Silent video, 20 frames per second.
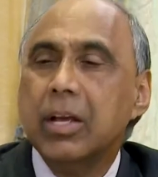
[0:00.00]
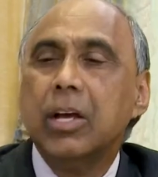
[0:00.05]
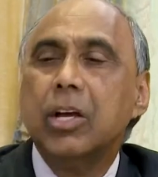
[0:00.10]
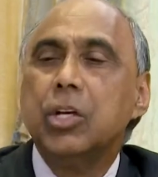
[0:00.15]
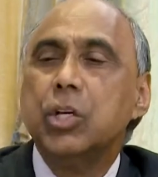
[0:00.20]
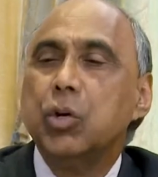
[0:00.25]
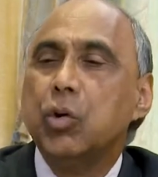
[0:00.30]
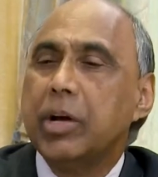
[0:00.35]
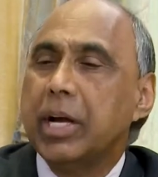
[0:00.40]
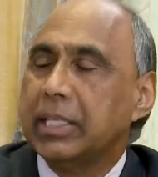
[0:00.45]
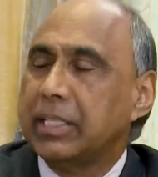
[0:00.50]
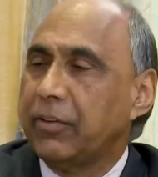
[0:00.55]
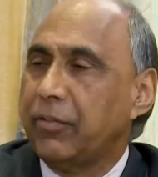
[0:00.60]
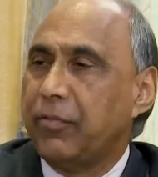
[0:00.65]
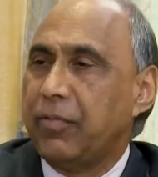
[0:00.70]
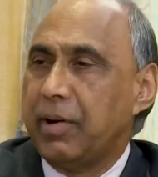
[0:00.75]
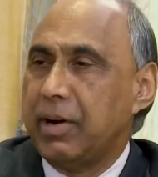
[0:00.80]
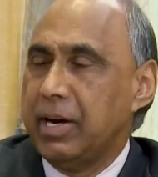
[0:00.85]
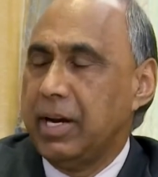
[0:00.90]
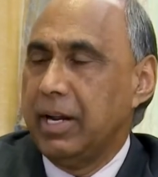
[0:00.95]
You get the
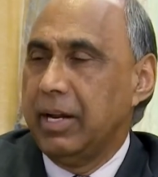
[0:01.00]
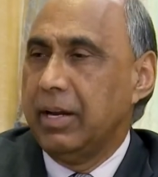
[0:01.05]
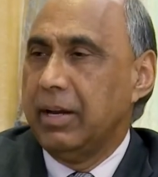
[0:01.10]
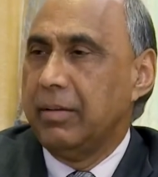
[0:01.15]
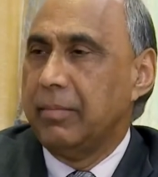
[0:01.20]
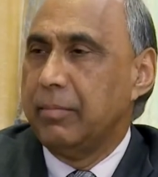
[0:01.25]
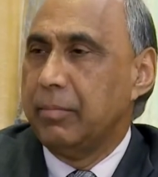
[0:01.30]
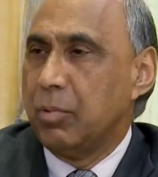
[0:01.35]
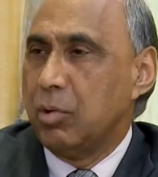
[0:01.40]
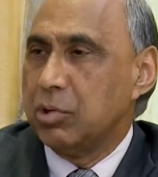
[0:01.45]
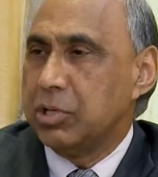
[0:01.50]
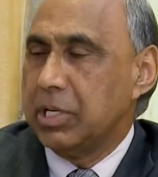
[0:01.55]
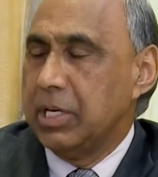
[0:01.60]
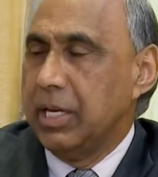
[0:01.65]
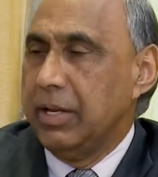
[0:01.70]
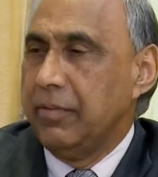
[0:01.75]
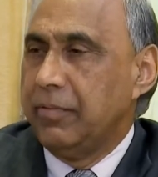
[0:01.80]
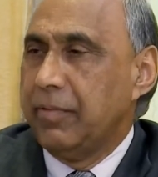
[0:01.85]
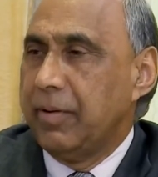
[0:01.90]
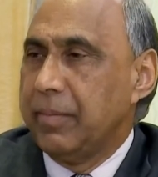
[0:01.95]
funding
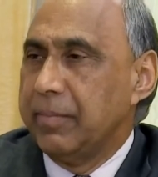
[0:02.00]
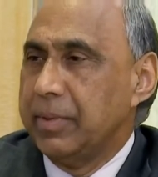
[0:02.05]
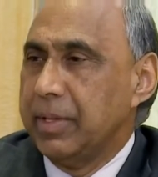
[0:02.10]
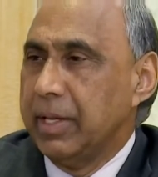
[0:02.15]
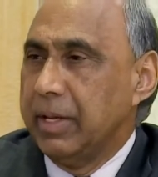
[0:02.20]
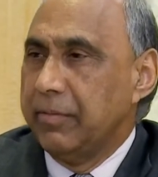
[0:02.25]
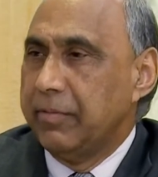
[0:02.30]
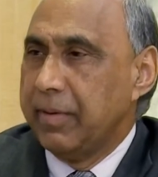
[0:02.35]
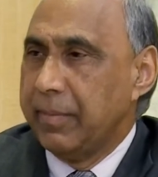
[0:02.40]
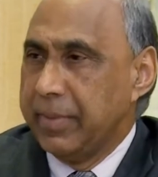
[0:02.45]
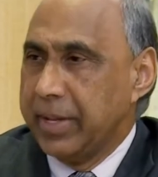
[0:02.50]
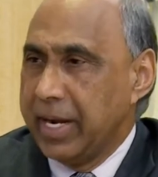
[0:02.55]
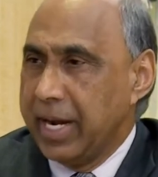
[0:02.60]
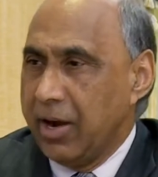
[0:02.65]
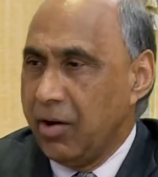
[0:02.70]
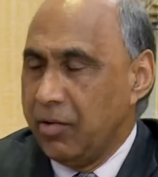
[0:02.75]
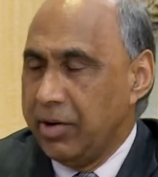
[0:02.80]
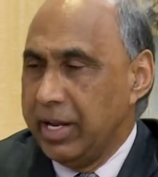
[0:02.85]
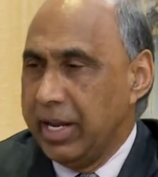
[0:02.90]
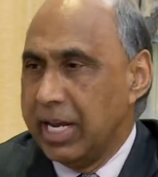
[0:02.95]
mostly from the
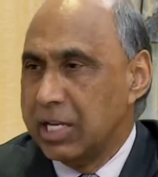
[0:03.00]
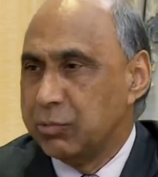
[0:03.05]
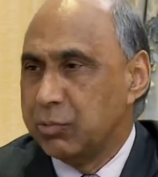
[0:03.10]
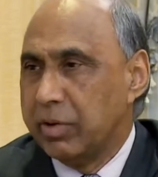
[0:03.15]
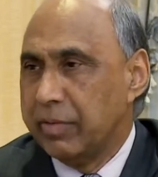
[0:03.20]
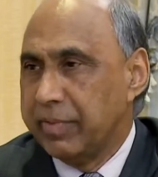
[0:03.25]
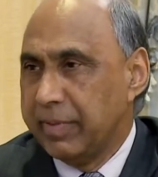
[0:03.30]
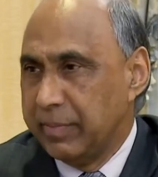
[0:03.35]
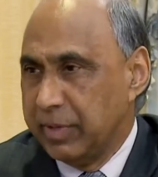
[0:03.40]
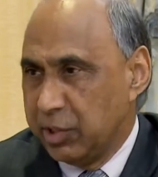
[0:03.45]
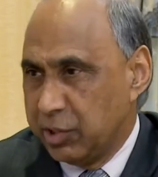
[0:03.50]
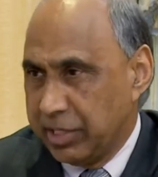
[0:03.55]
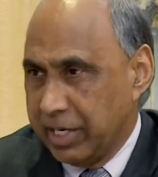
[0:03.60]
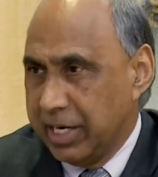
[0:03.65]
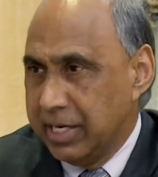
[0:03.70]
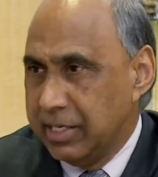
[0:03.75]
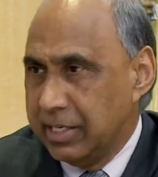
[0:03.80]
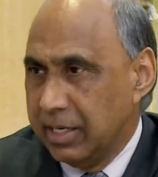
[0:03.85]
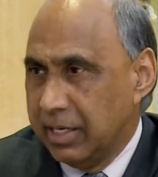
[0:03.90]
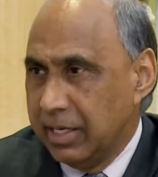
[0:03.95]
county as well as from the state?